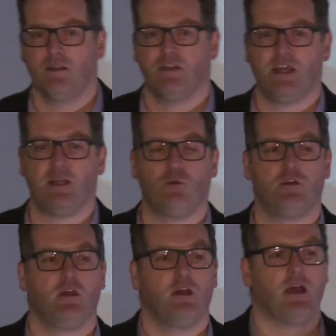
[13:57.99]
that he
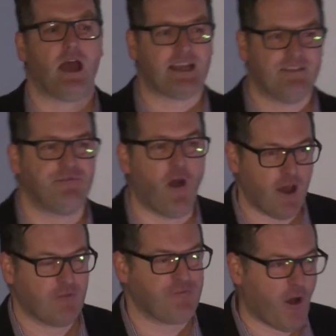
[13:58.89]
would
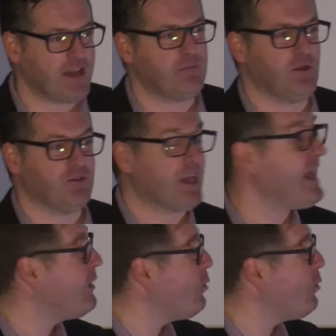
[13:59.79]
find music.